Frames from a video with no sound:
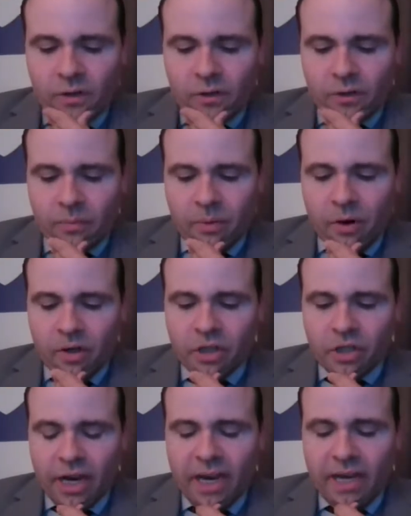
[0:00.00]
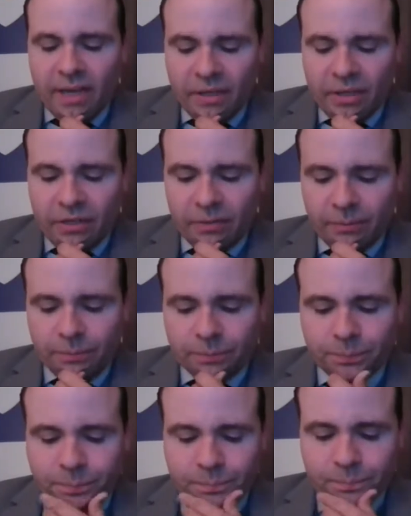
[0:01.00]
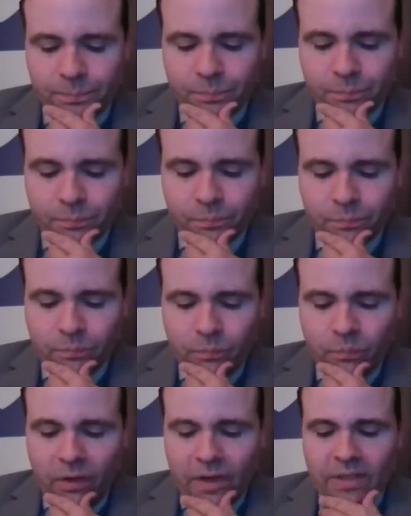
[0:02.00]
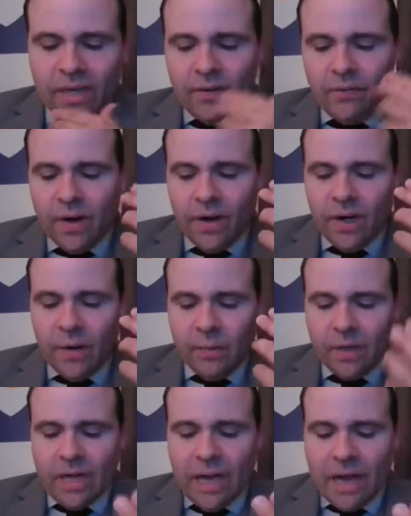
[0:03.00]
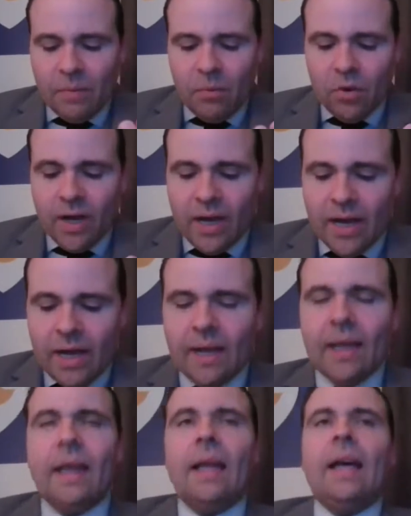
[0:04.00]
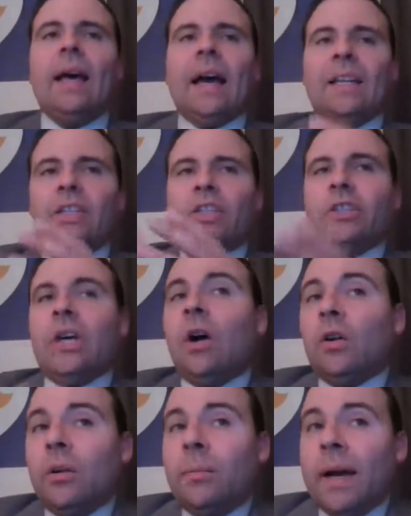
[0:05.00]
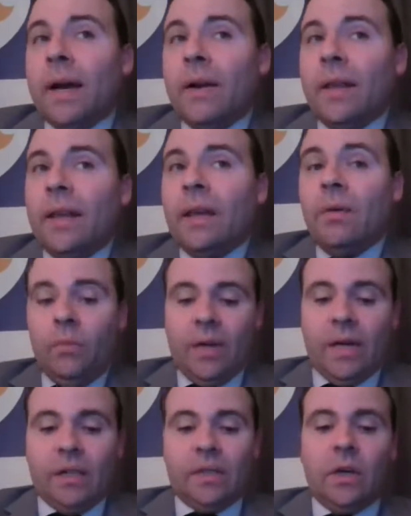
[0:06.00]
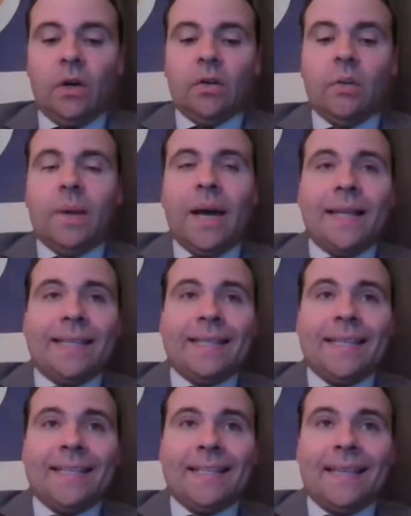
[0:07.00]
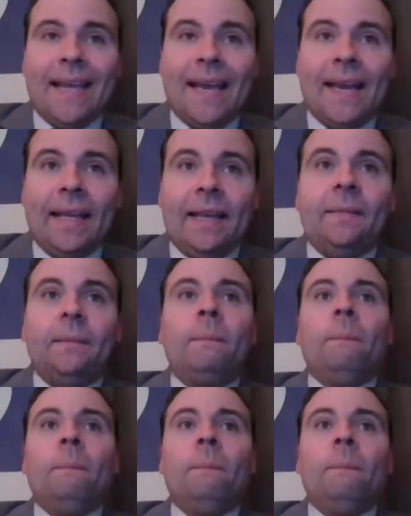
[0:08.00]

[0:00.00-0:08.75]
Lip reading: Jamar Chase is a very reliable guy. I just talked about him when I talked about Cincinnati.